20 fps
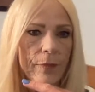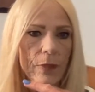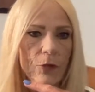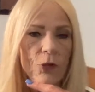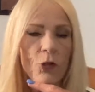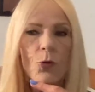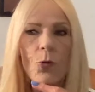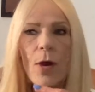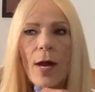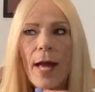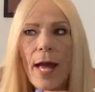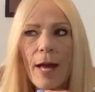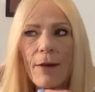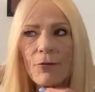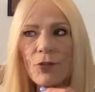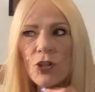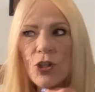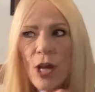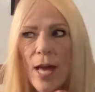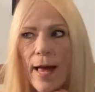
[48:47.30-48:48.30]
Do I
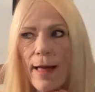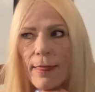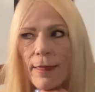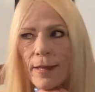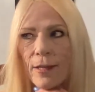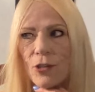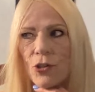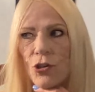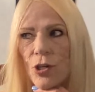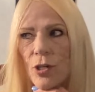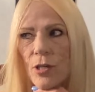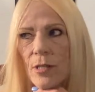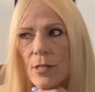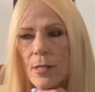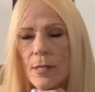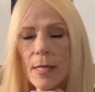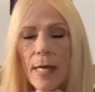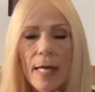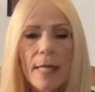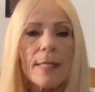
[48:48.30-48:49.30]
have
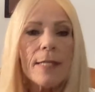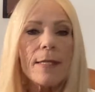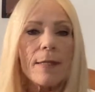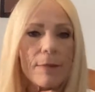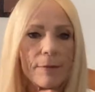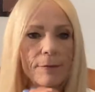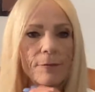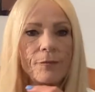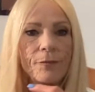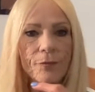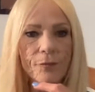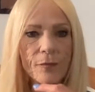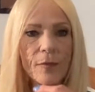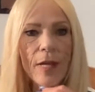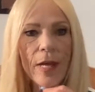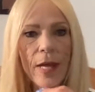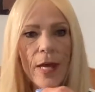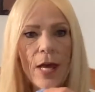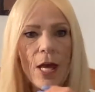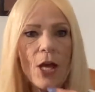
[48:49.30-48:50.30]
challenges? Yes.
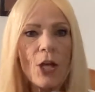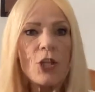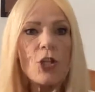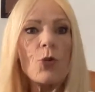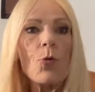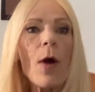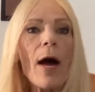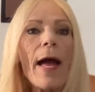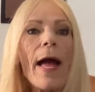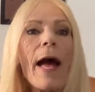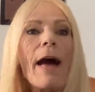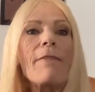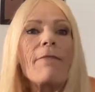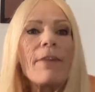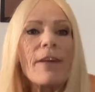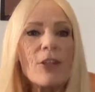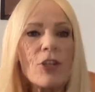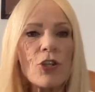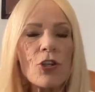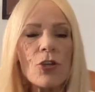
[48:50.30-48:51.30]
Do I have
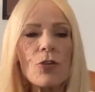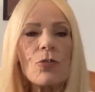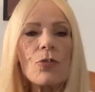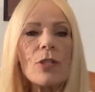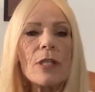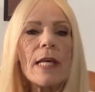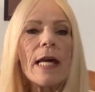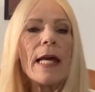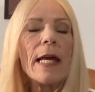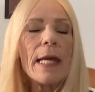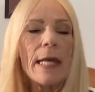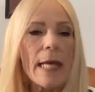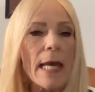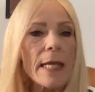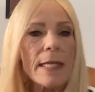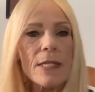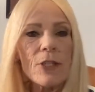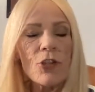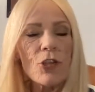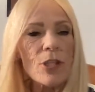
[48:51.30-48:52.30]
issues?
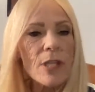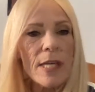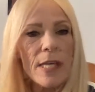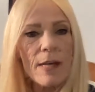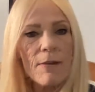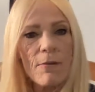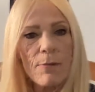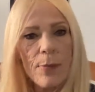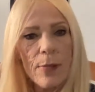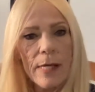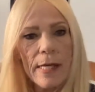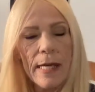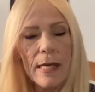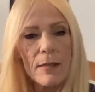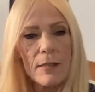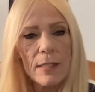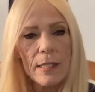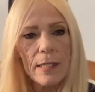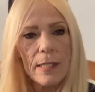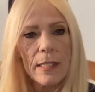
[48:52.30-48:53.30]
Yes, just like everybody
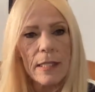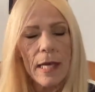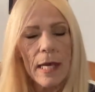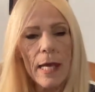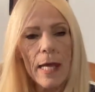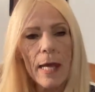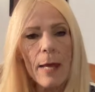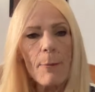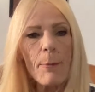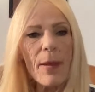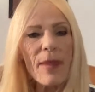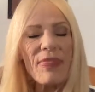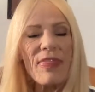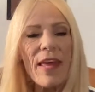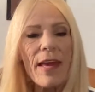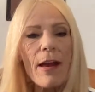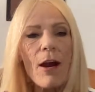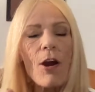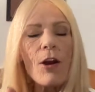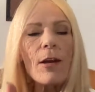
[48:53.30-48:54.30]
else's. But
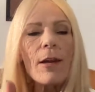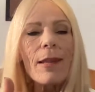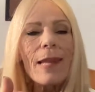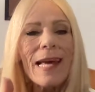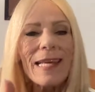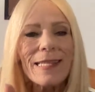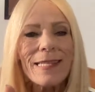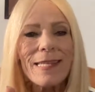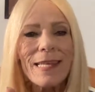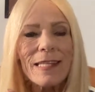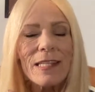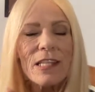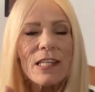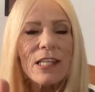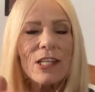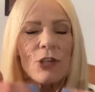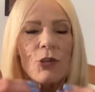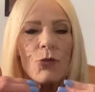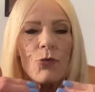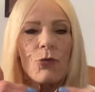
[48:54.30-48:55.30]
they are lessons
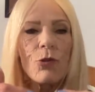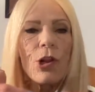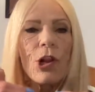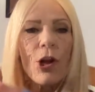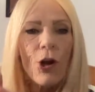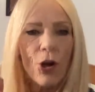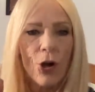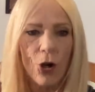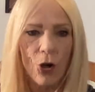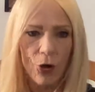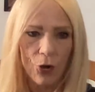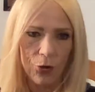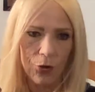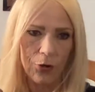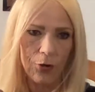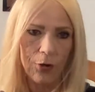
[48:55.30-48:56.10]
to learn,